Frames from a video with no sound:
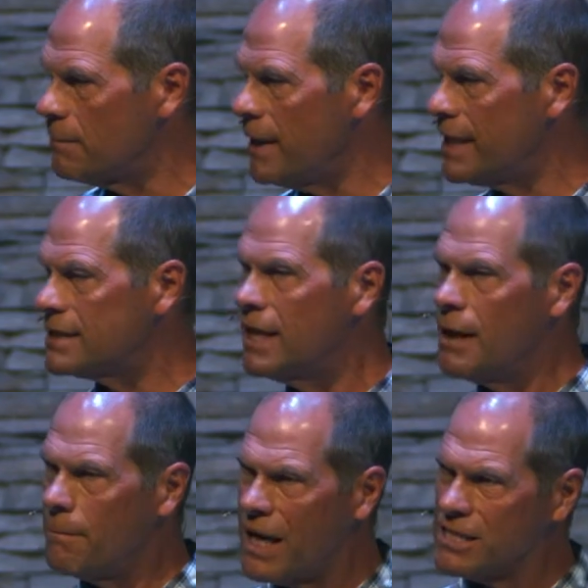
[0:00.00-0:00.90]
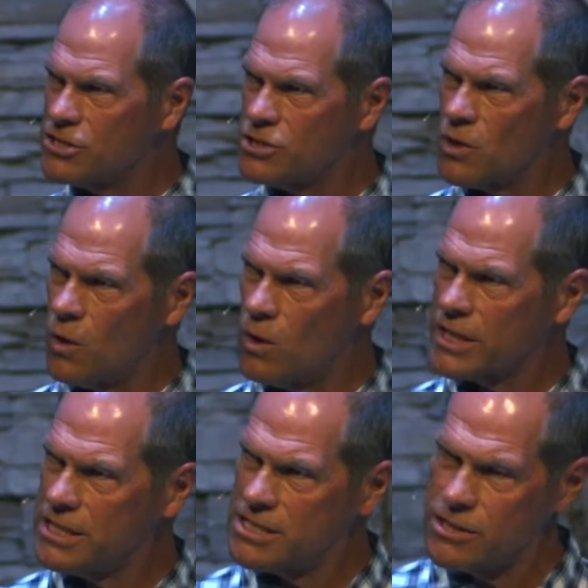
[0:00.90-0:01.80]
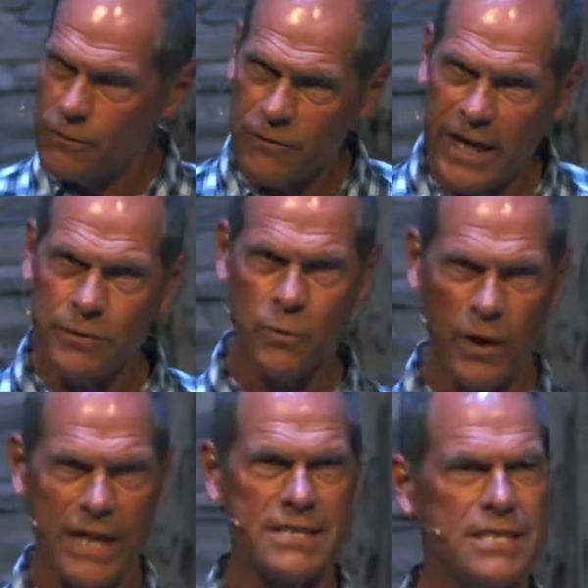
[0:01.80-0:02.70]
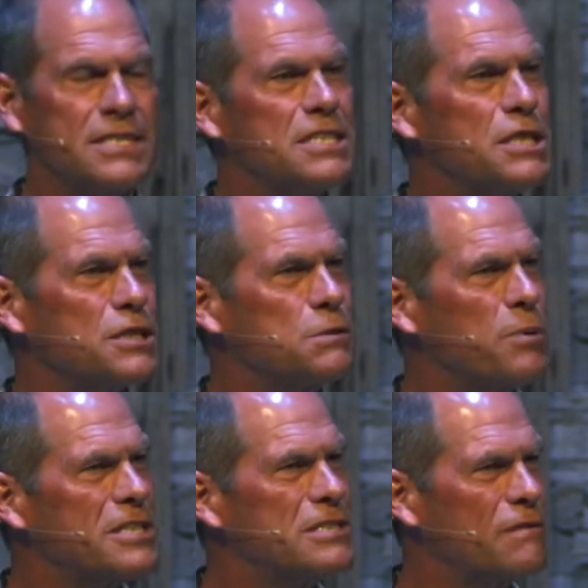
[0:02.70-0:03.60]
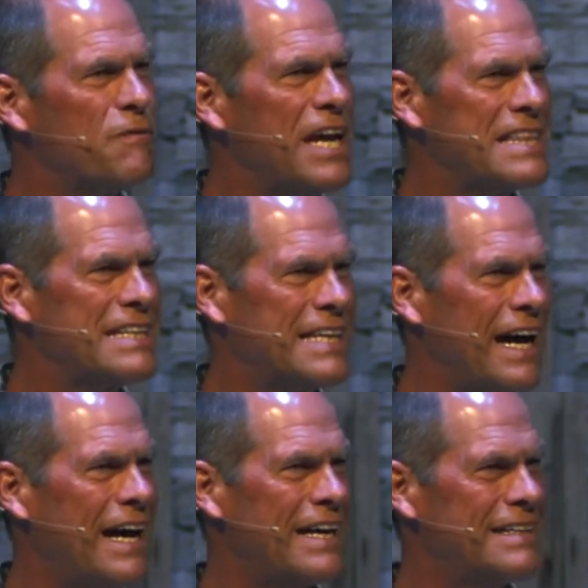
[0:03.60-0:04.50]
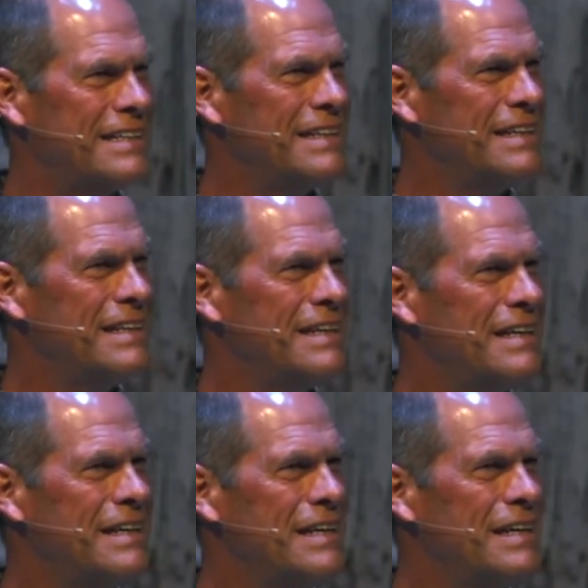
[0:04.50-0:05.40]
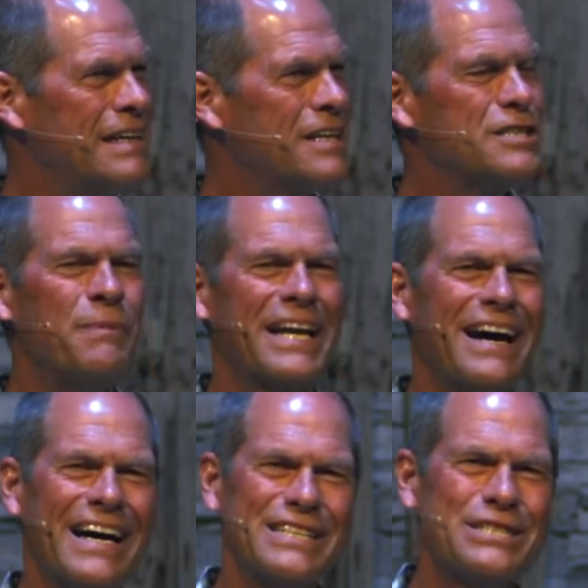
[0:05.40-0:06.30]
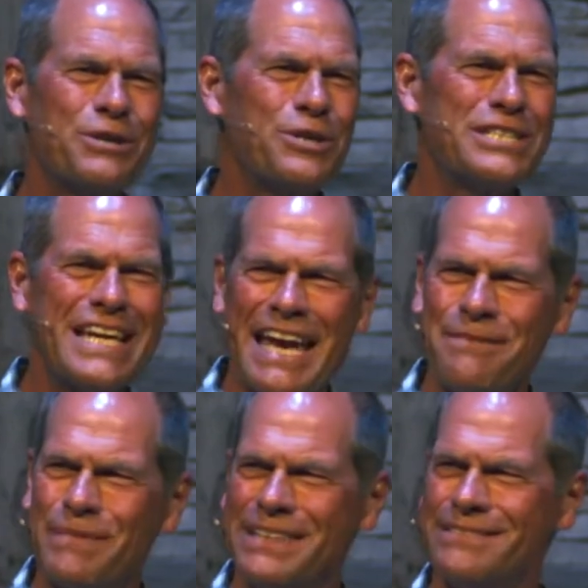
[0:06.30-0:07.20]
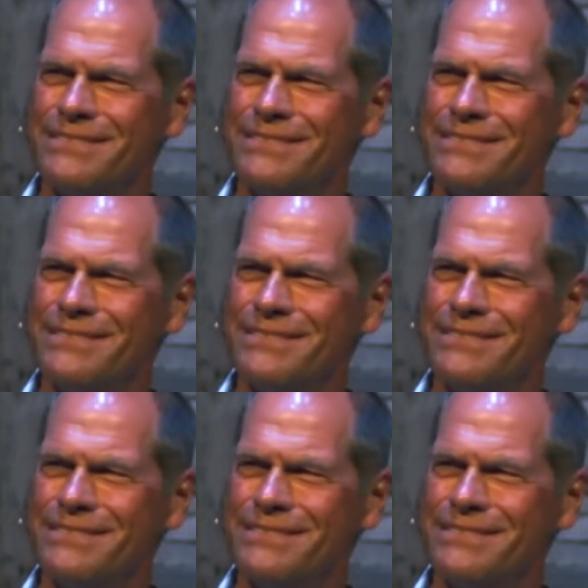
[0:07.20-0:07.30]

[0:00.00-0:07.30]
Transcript: lament, my soul can still find rest as it expresses faith in God, because my God is still the same.